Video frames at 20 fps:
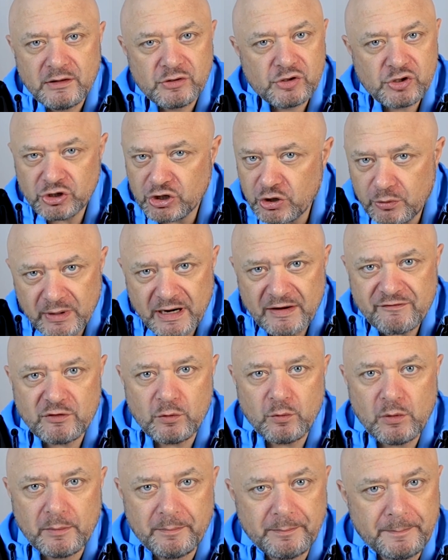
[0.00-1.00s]
to do whatever I
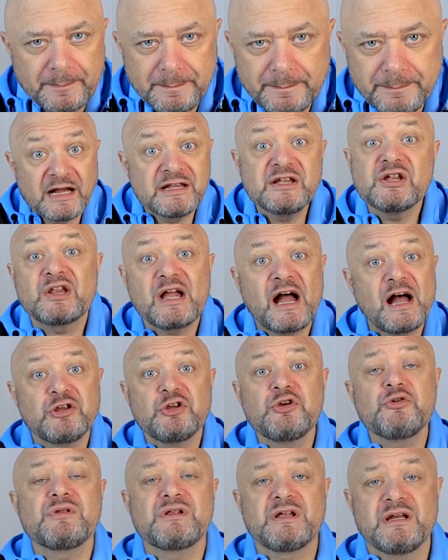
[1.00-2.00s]
want. And you start
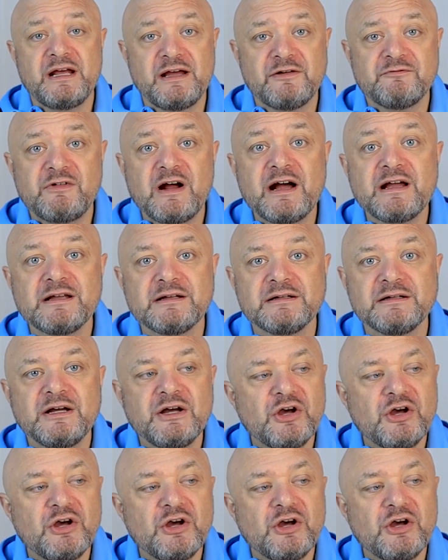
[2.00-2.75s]
using it, right?